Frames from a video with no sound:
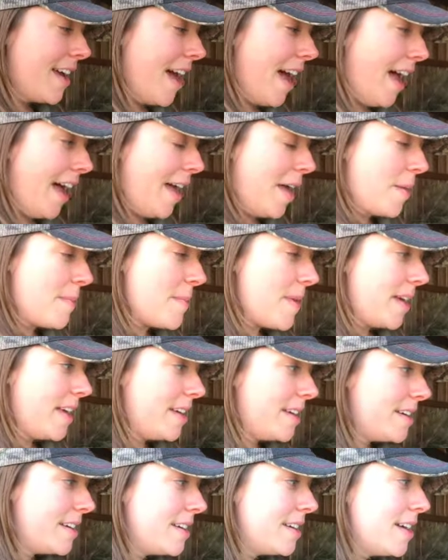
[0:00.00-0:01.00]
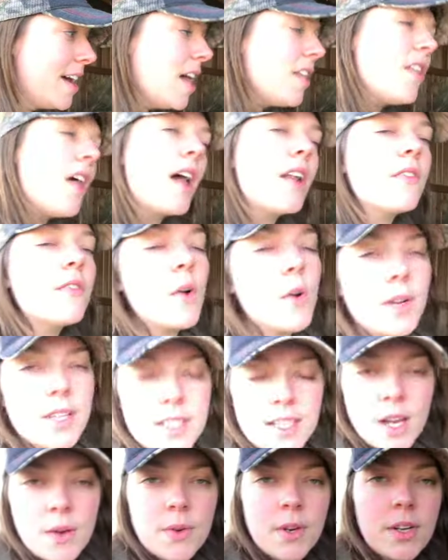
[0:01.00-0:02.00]
um, a lot of
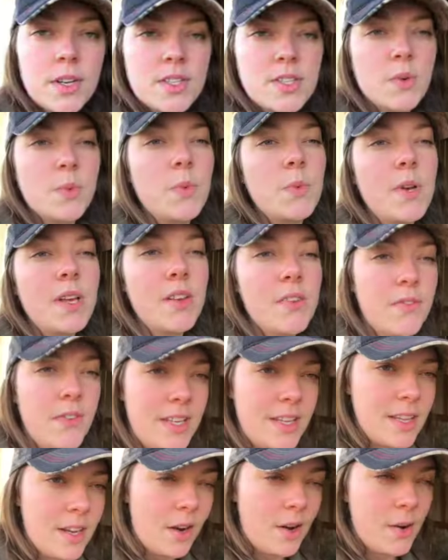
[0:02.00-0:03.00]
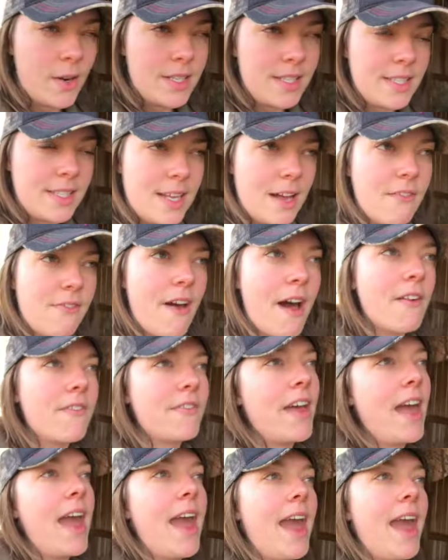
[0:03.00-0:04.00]
horse owners will feed their horses
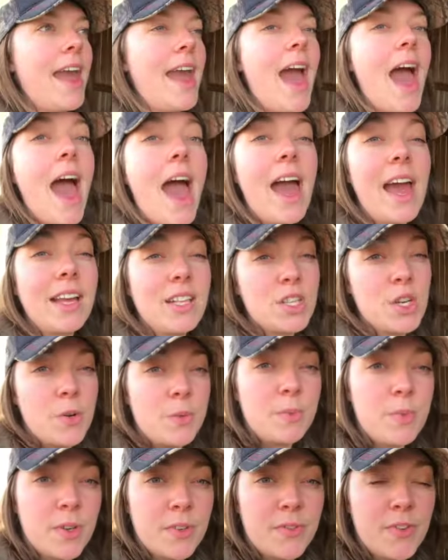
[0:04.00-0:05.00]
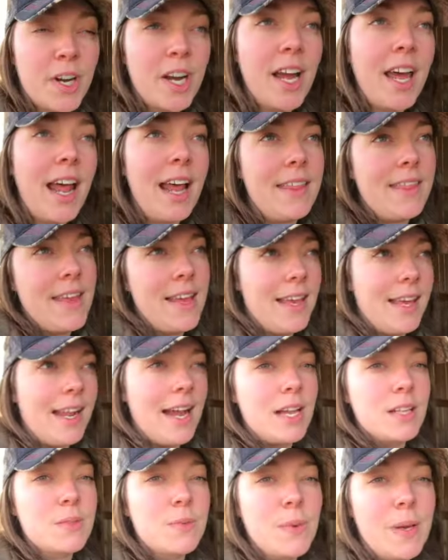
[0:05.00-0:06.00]
alfalfa hay. I don't prefer it. I think it
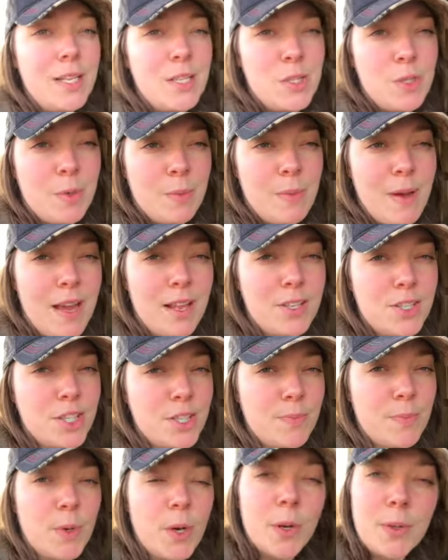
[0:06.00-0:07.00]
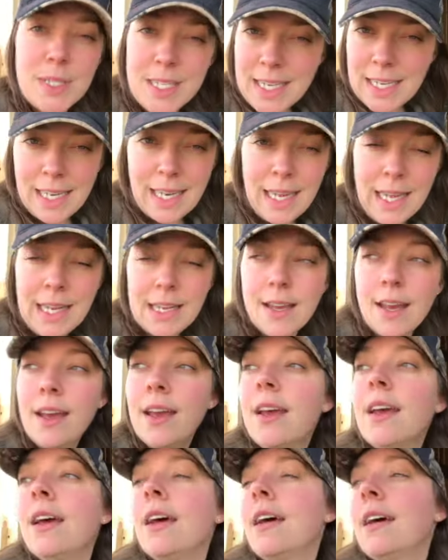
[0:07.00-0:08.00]
has way too much protein in it.
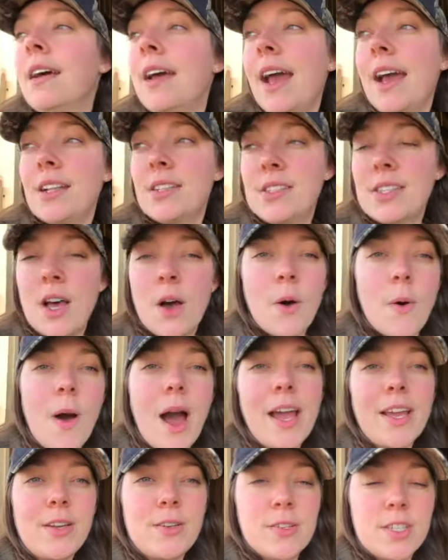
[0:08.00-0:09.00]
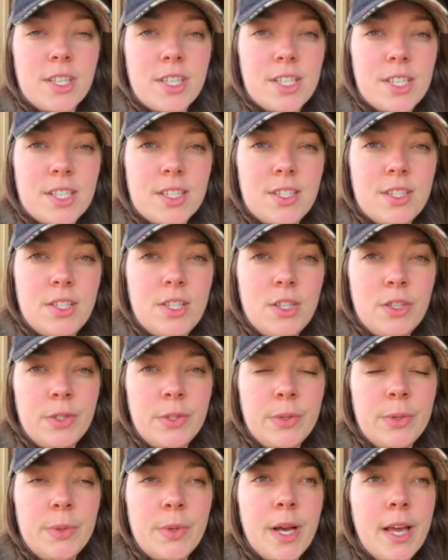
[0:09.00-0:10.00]
And so I usually just
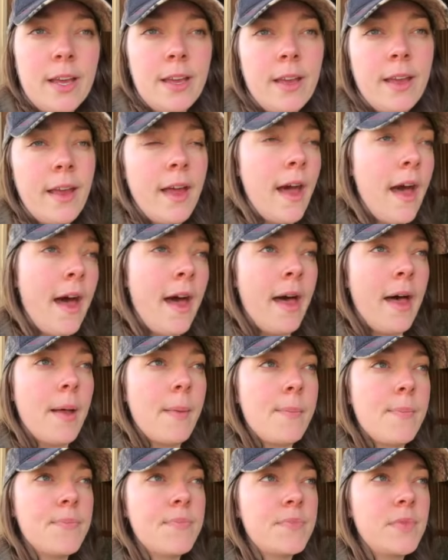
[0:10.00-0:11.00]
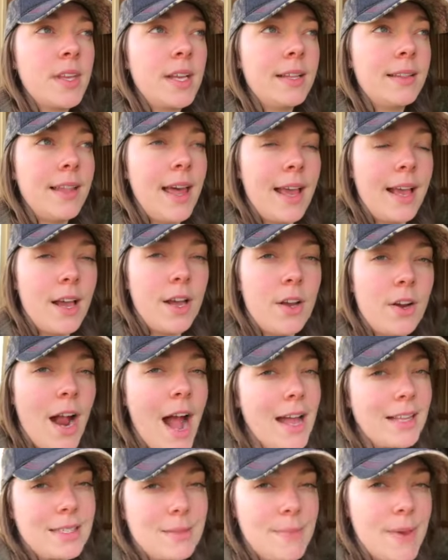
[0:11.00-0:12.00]
do um, like a
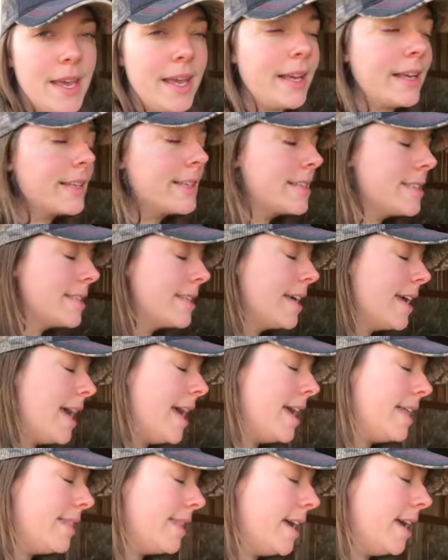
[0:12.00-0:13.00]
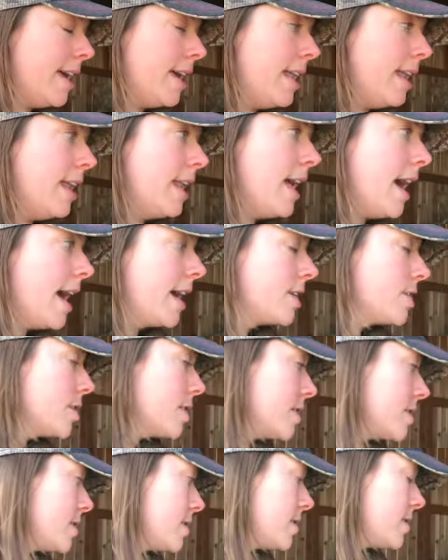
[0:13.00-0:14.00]
grass mix and then I
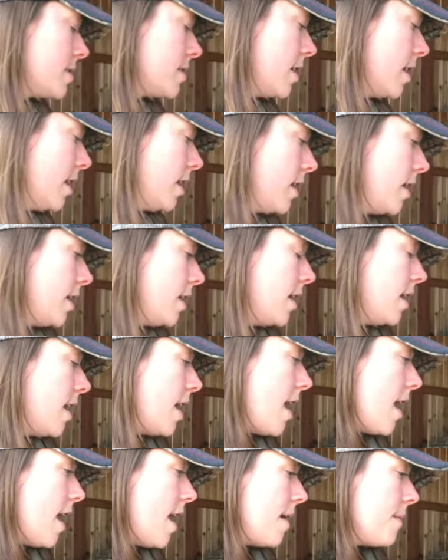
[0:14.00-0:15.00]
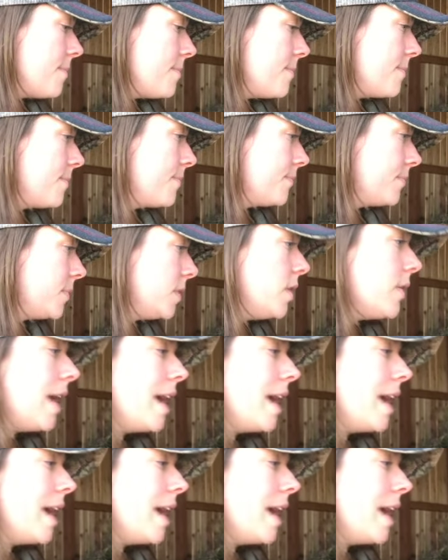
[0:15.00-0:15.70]
just um, you